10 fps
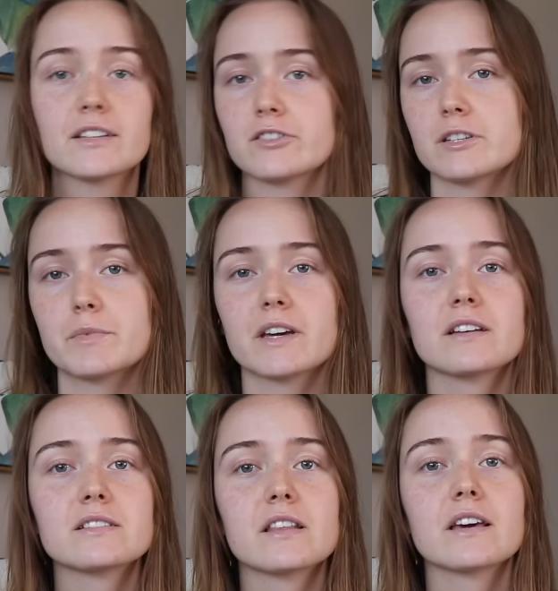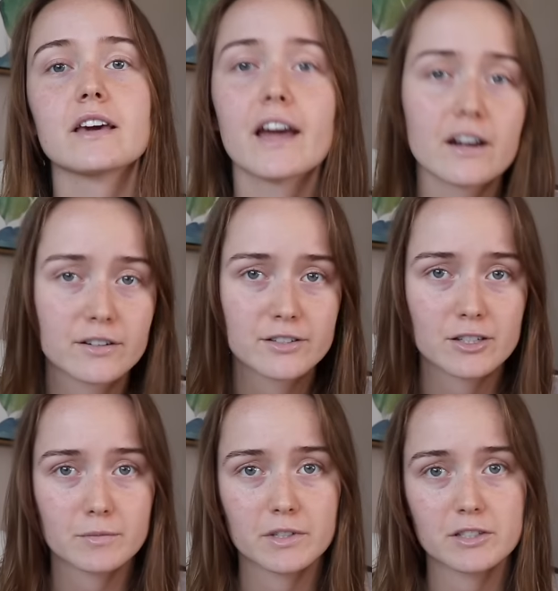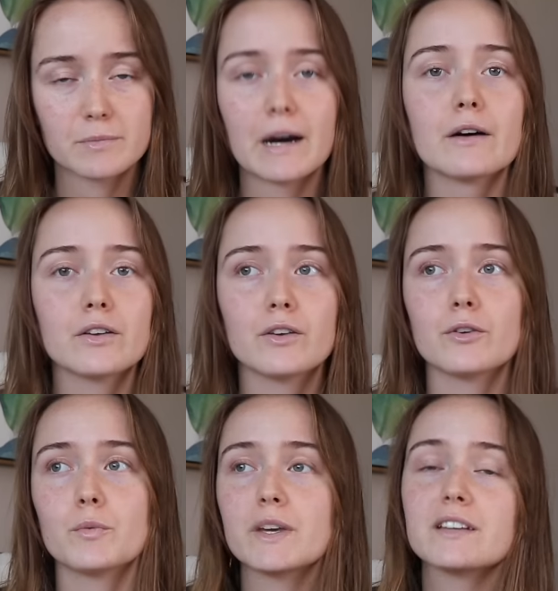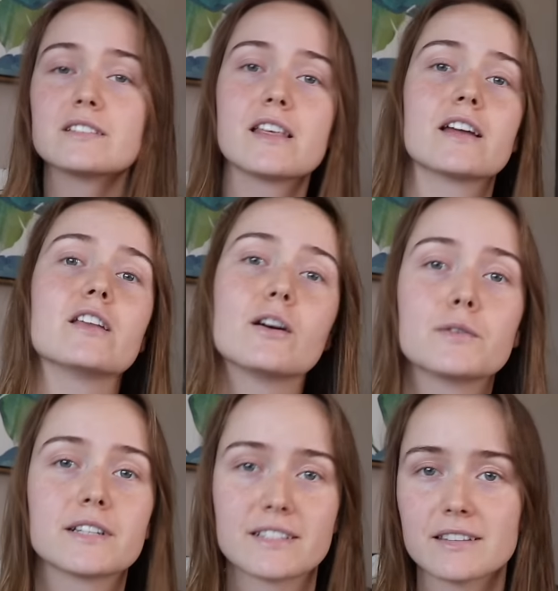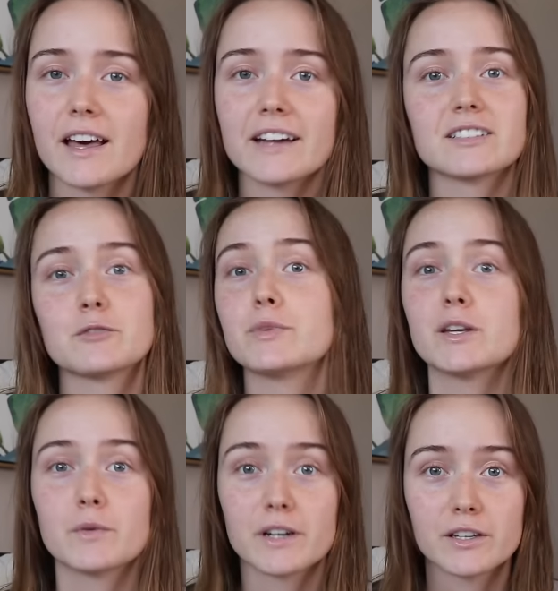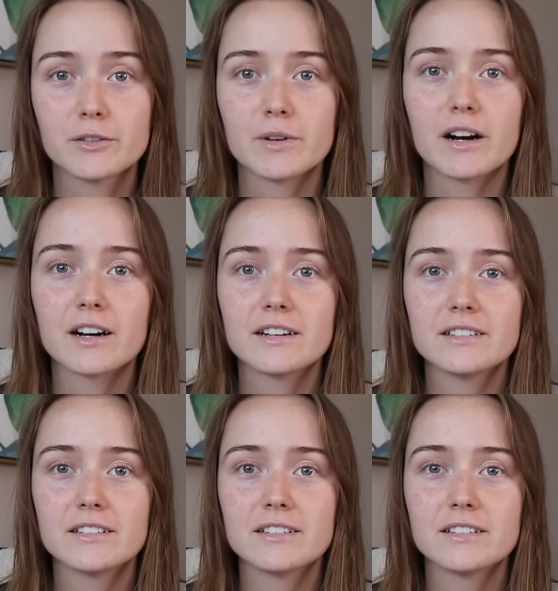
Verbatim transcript: just because they care so much about you because they know what it's like to be where you are.